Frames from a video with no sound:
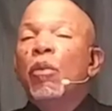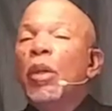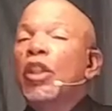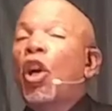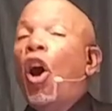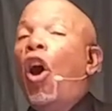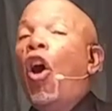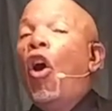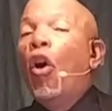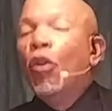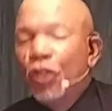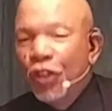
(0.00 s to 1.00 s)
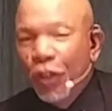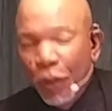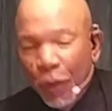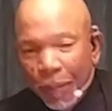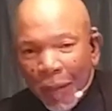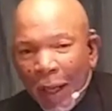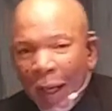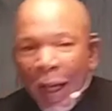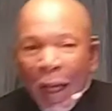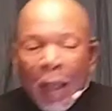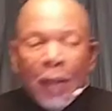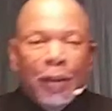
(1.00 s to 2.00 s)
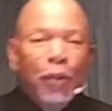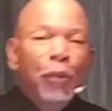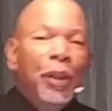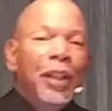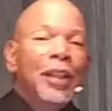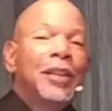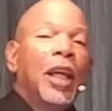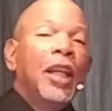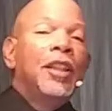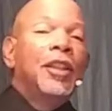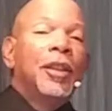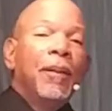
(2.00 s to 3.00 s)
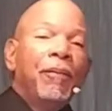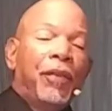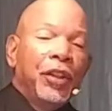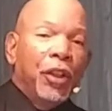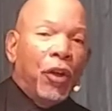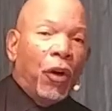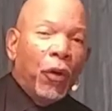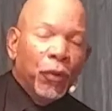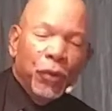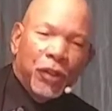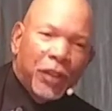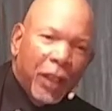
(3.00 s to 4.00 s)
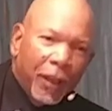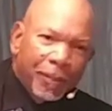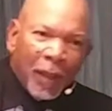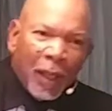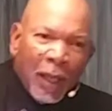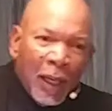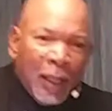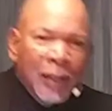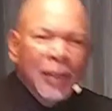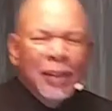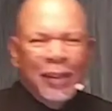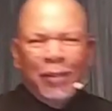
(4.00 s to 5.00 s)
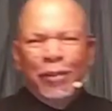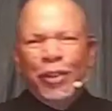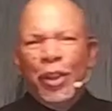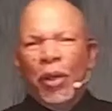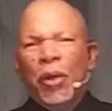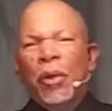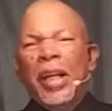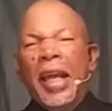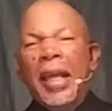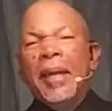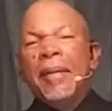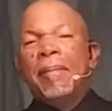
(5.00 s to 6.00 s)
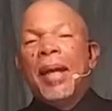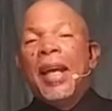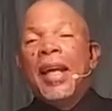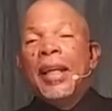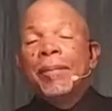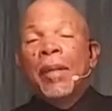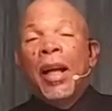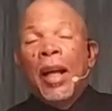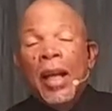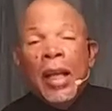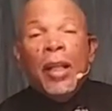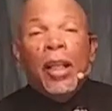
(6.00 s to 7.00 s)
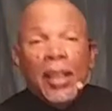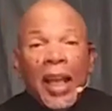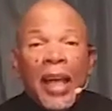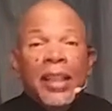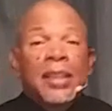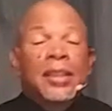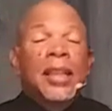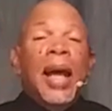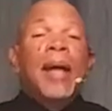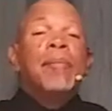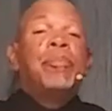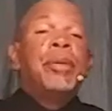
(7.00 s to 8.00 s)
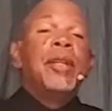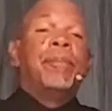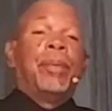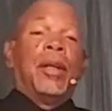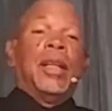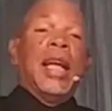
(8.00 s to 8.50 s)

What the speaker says: what caused you to really taste them for your own self. You know, amen, a lot of time people,